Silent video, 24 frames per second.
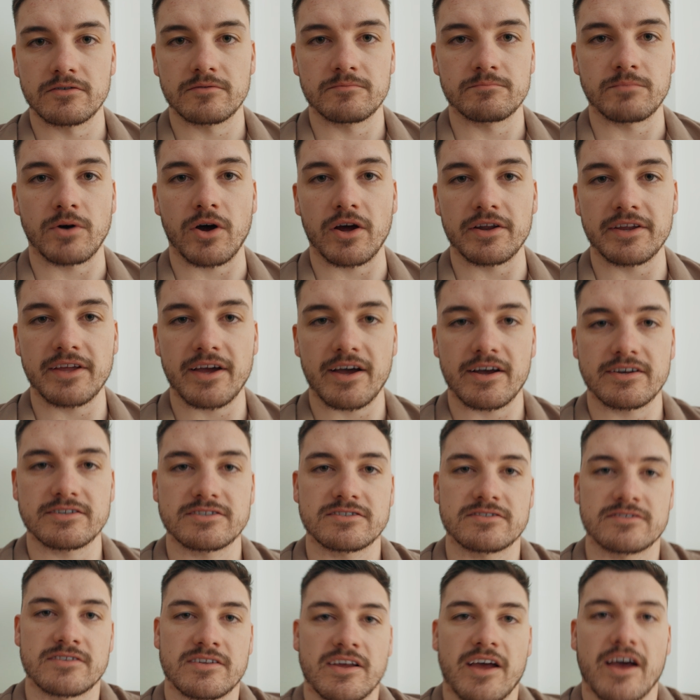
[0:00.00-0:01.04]

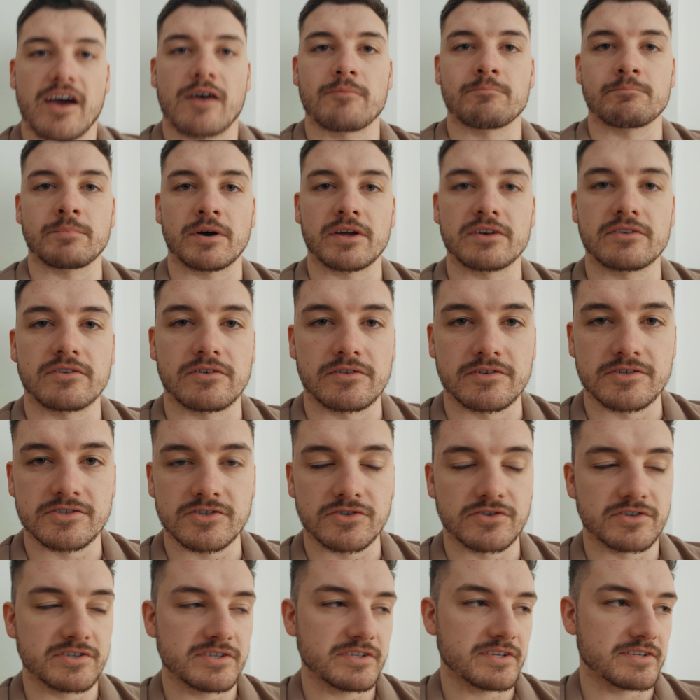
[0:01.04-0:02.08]
podcast app button on the
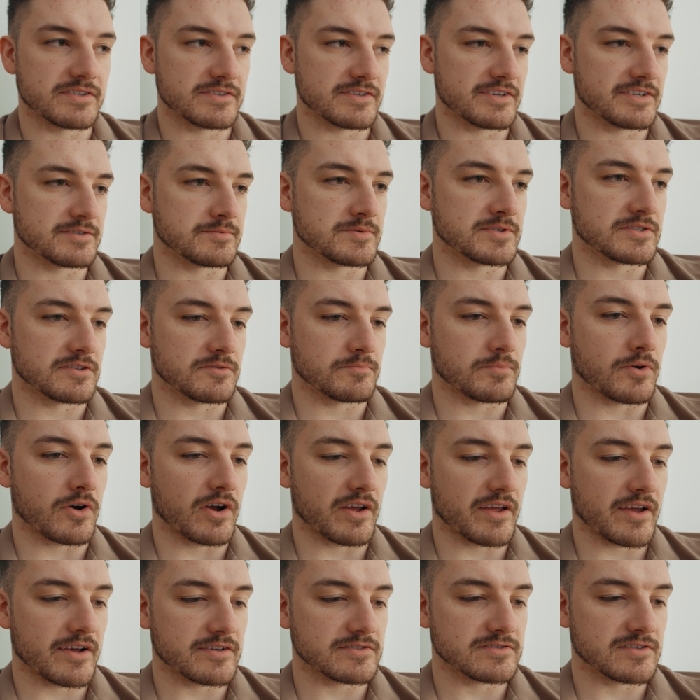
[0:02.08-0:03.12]
screen and it takes me to the
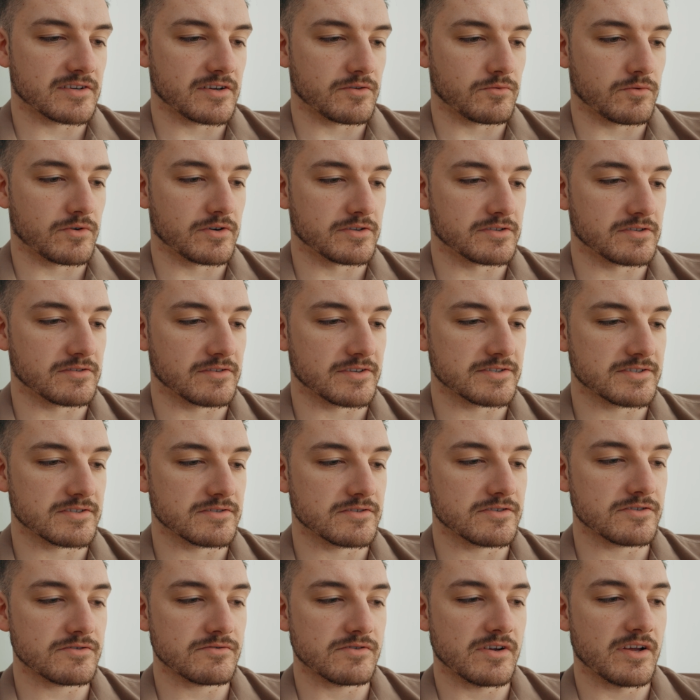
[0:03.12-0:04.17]
podcast that I wanted to listen
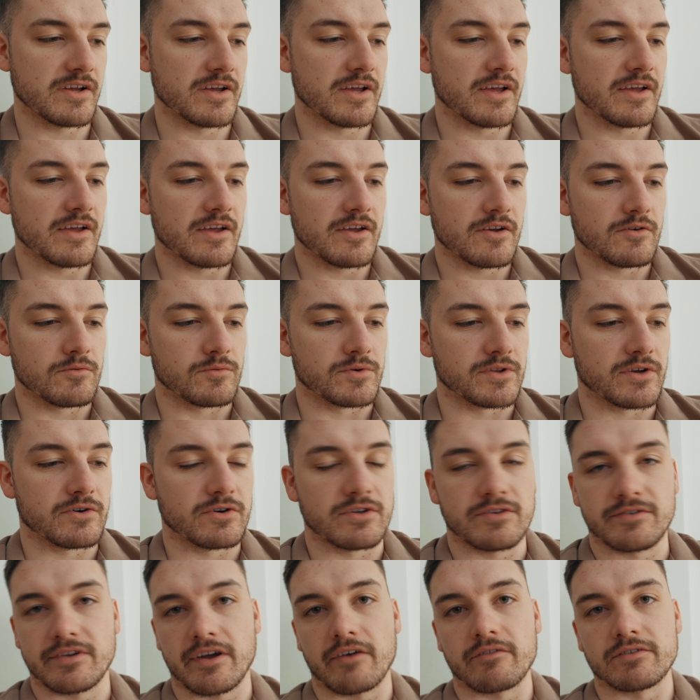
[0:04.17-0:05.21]
to without
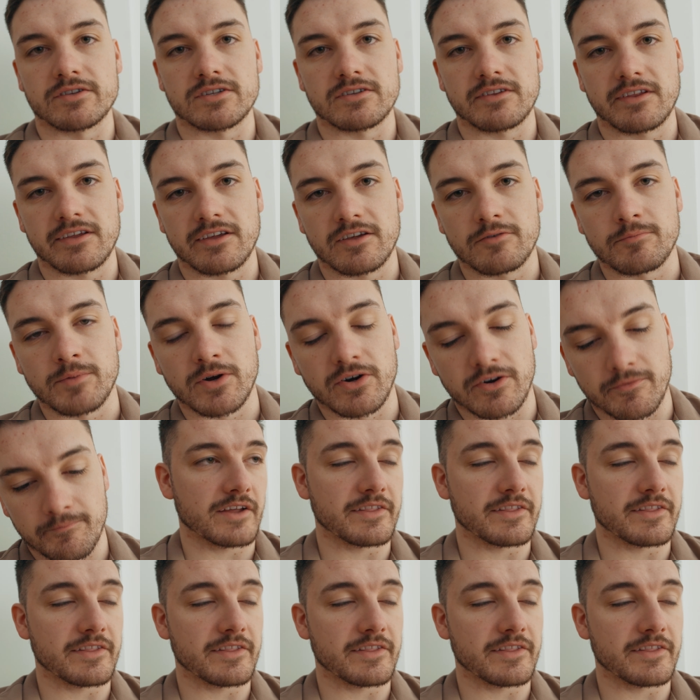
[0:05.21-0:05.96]
even having to think about it.